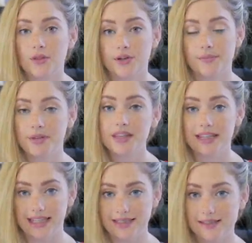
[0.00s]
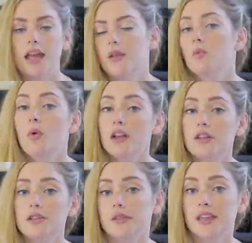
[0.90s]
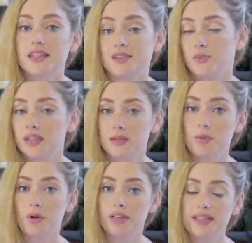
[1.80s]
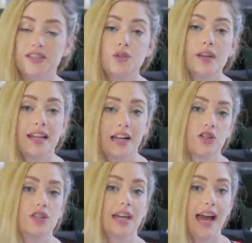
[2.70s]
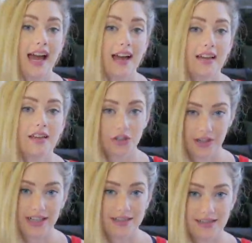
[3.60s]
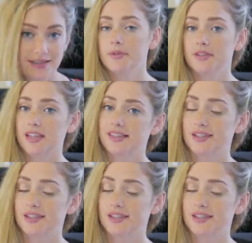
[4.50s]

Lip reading: down their abilities. And one other thing that's really important is you can actually hack turrets. A couple of